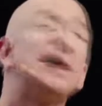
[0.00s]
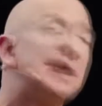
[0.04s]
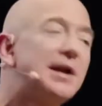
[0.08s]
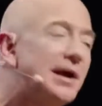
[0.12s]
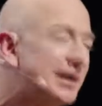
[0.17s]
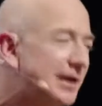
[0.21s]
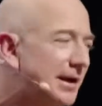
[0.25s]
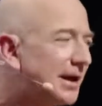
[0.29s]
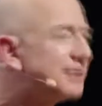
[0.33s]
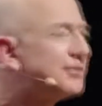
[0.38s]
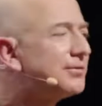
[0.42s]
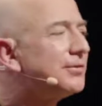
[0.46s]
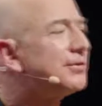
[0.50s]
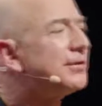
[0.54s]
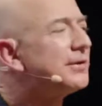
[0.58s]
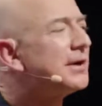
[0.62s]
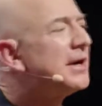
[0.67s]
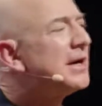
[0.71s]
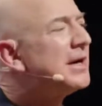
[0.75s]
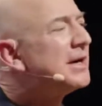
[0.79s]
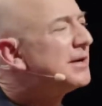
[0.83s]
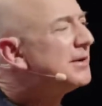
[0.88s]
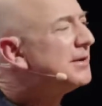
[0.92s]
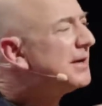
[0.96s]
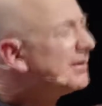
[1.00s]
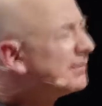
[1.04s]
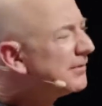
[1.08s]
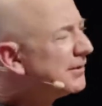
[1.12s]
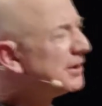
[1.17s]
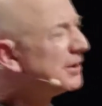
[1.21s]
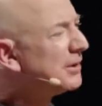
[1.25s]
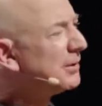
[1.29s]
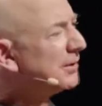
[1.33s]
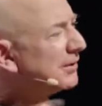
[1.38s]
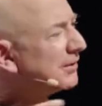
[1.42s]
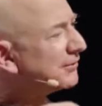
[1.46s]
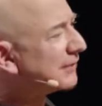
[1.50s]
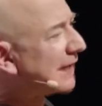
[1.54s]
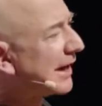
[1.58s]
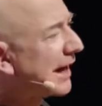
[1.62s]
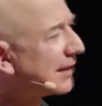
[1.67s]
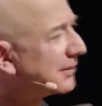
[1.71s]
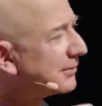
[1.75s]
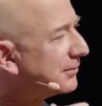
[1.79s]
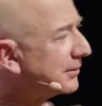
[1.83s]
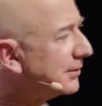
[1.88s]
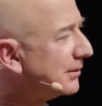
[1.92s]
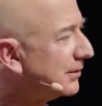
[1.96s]
and I do think you never know
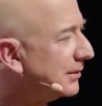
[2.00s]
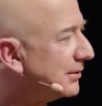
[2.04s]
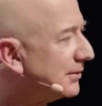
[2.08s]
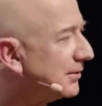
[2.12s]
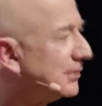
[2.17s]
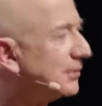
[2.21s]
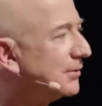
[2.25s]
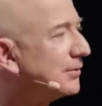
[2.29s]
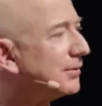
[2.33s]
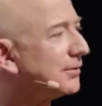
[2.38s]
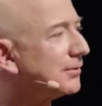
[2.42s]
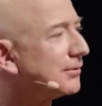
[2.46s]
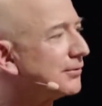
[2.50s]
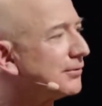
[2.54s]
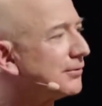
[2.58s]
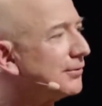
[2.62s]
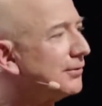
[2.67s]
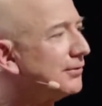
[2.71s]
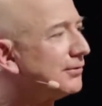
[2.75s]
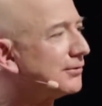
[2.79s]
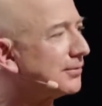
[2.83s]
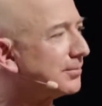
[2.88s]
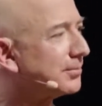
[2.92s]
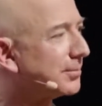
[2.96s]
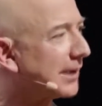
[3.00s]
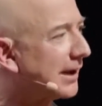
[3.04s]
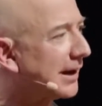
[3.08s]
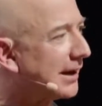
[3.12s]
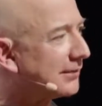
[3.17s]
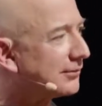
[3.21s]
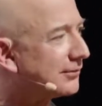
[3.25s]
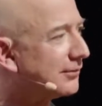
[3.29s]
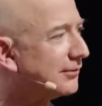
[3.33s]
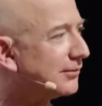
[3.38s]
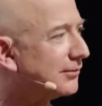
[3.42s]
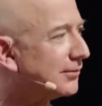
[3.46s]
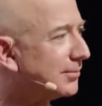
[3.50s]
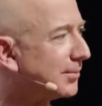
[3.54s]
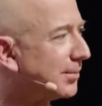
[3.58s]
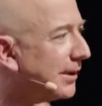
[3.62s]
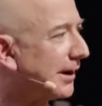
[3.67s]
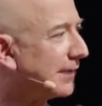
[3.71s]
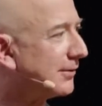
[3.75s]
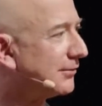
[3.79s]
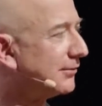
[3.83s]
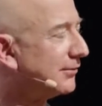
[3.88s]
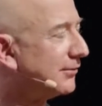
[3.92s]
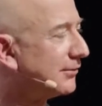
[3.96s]
exactly, you know, you don't choose your passions
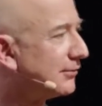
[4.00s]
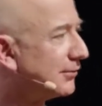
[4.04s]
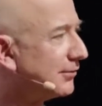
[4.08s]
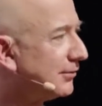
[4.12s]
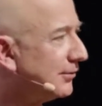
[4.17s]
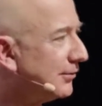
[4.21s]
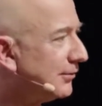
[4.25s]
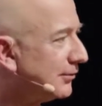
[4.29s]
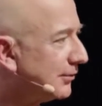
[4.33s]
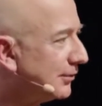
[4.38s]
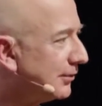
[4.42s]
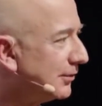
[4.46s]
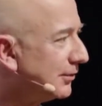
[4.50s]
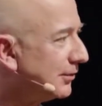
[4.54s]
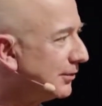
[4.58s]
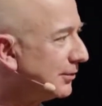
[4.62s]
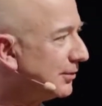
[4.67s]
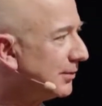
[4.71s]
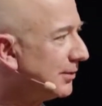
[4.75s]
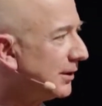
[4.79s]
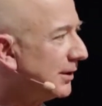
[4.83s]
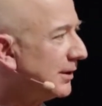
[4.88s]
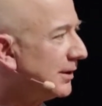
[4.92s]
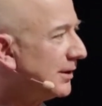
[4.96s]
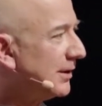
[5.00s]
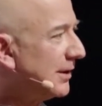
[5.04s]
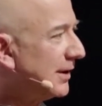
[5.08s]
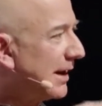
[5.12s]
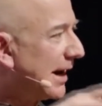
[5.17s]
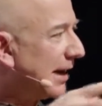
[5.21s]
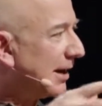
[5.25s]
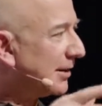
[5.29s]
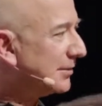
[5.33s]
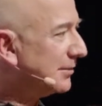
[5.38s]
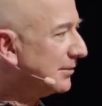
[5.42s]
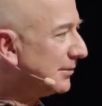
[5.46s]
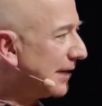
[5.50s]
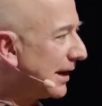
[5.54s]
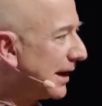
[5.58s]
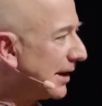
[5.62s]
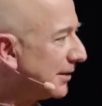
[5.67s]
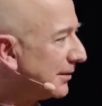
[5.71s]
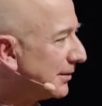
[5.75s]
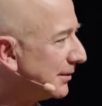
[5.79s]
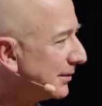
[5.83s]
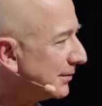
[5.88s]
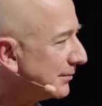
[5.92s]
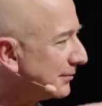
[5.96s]
choose you,
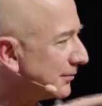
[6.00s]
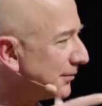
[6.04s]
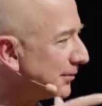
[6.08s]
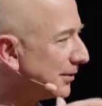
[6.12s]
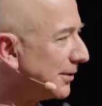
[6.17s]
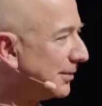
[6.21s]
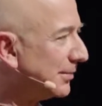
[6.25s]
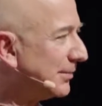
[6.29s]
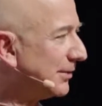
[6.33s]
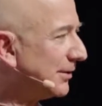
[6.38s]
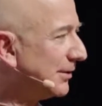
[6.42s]
how they are formed.